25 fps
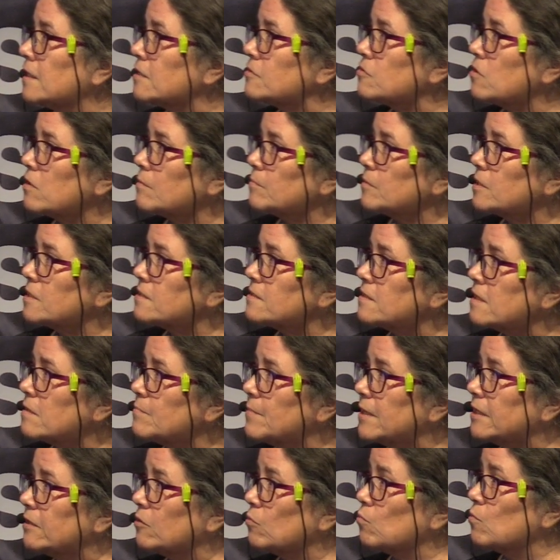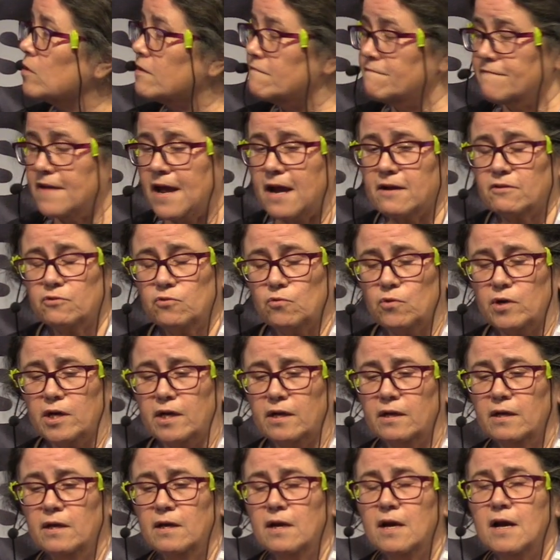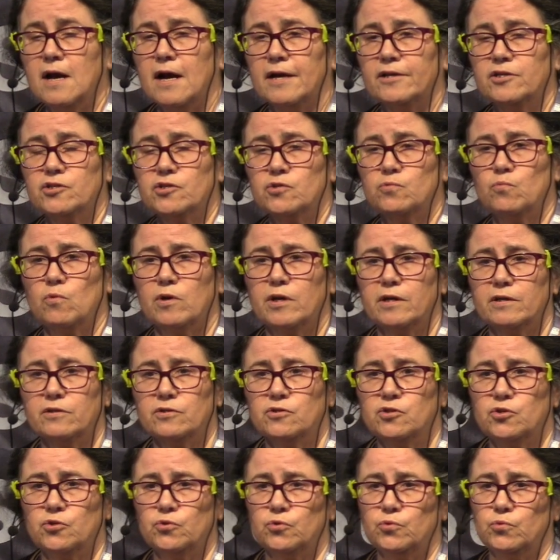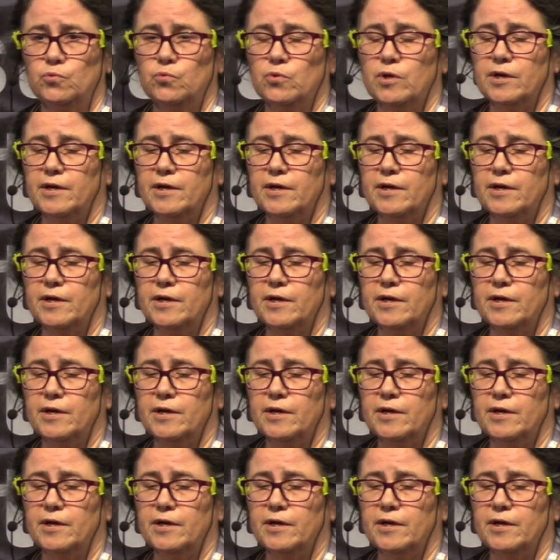all I'm going to say about the refactoring. I just wanted to